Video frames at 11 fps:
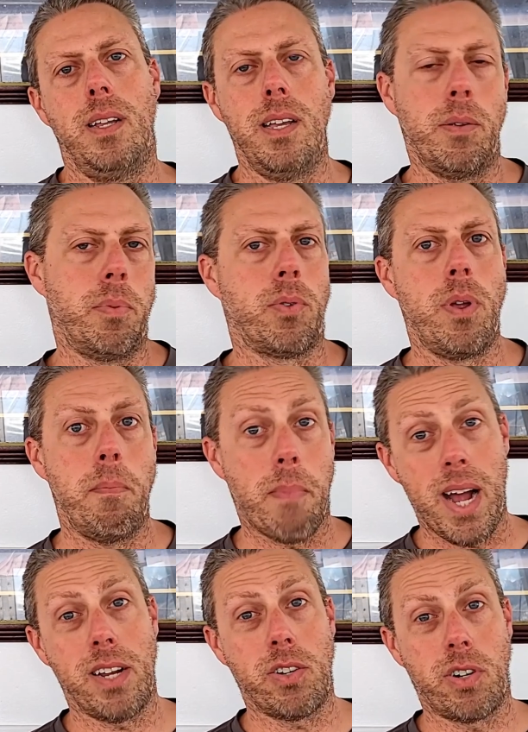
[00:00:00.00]
either between
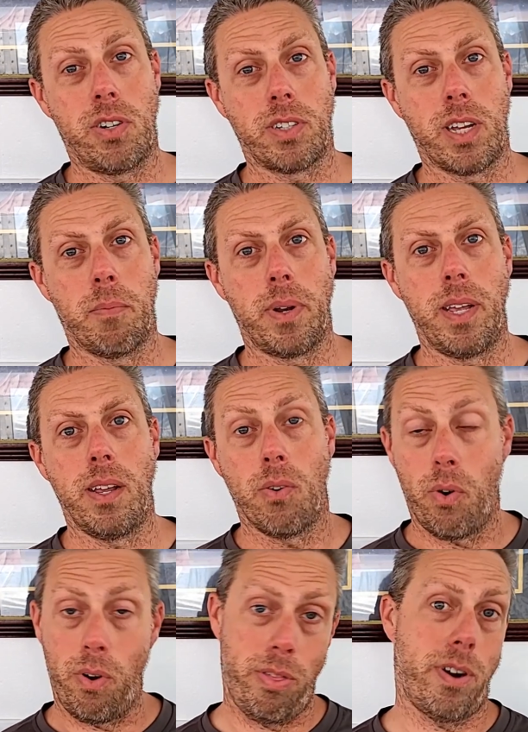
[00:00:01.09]
my insurance company
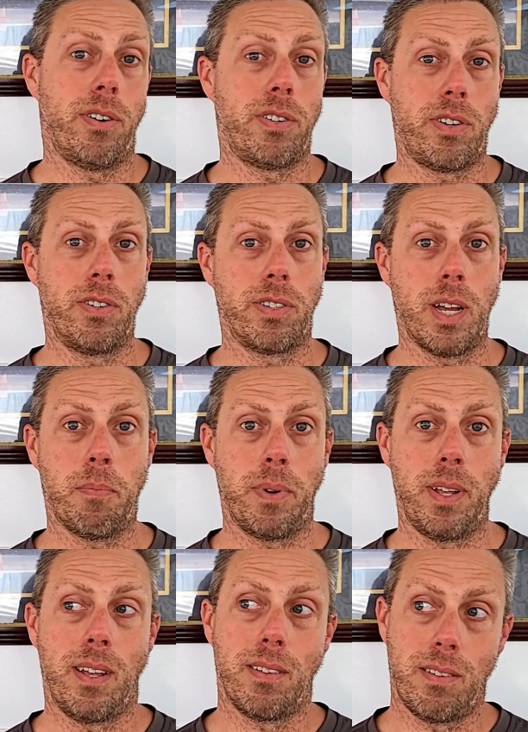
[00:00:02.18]
or their insurance
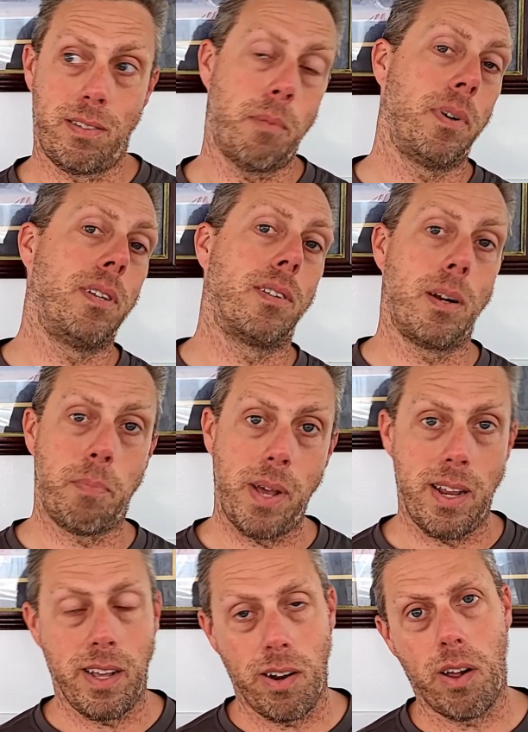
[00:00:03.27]
company, somebody's going to
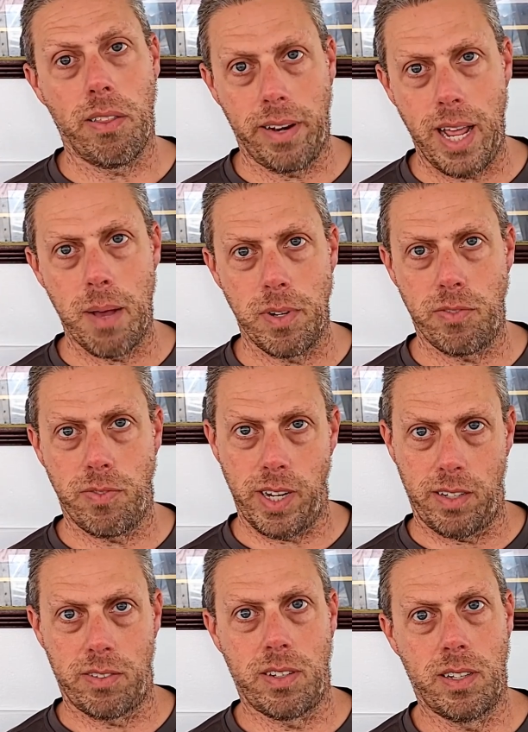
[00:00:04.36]
pay to get all the damage
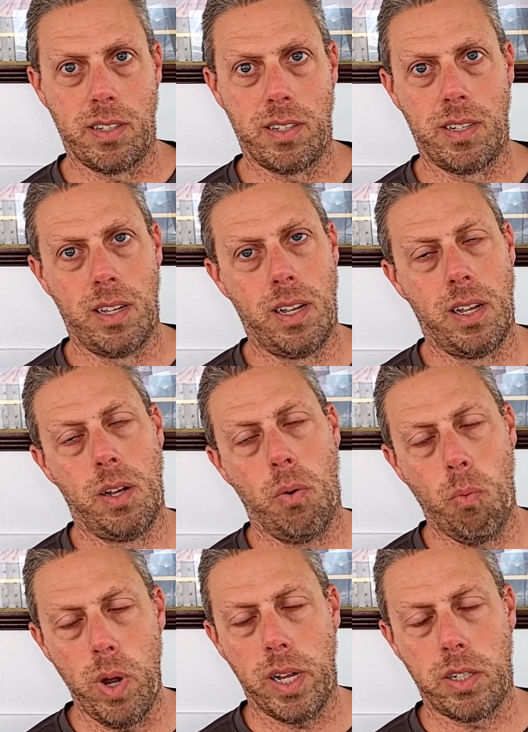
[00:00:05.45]
fixed.
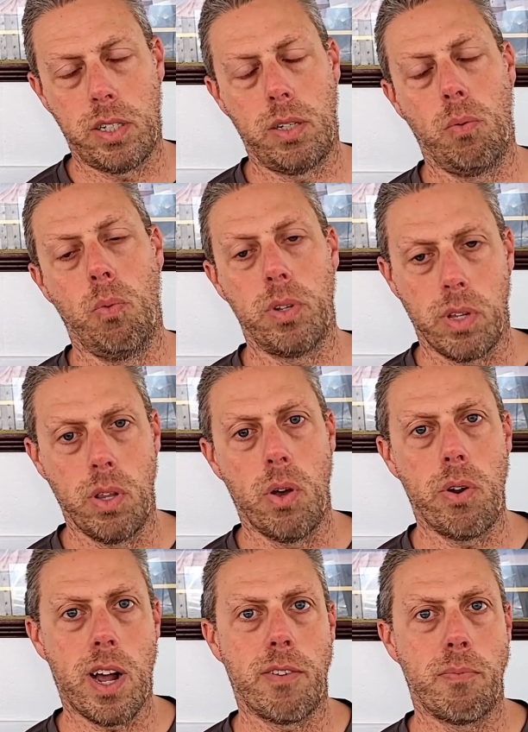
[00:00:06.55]
Which was a
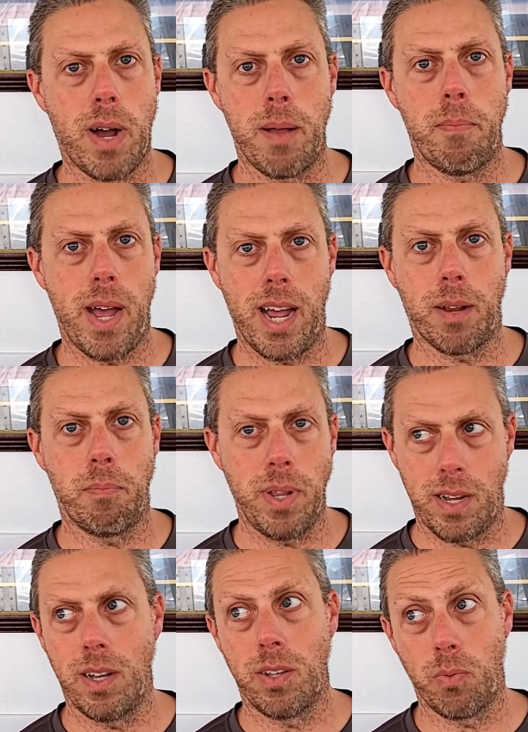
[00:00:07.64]
load off my back,
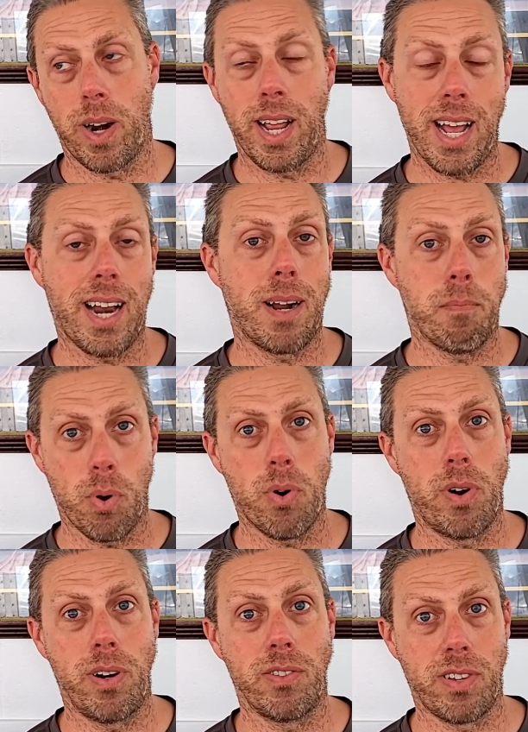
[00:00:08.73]
because when I got on
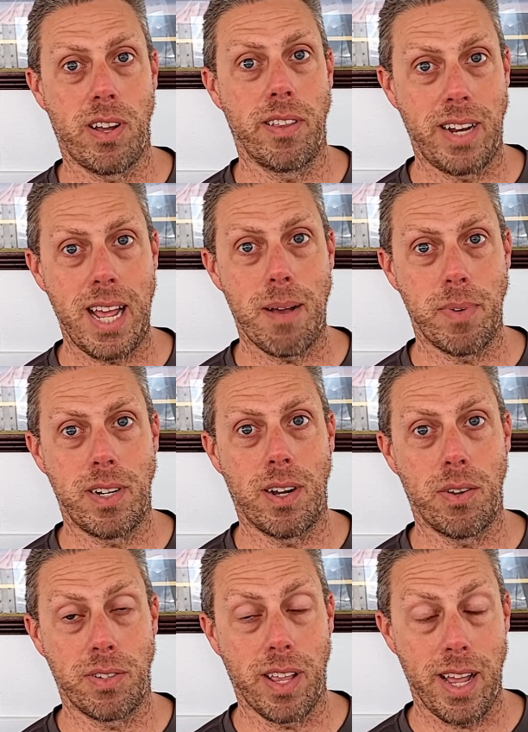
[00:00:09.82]
board and saw the damage, I
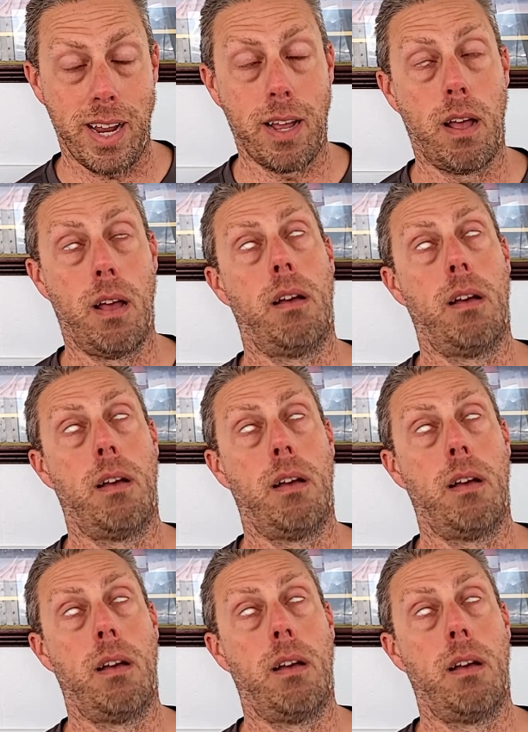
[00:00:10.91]
was like,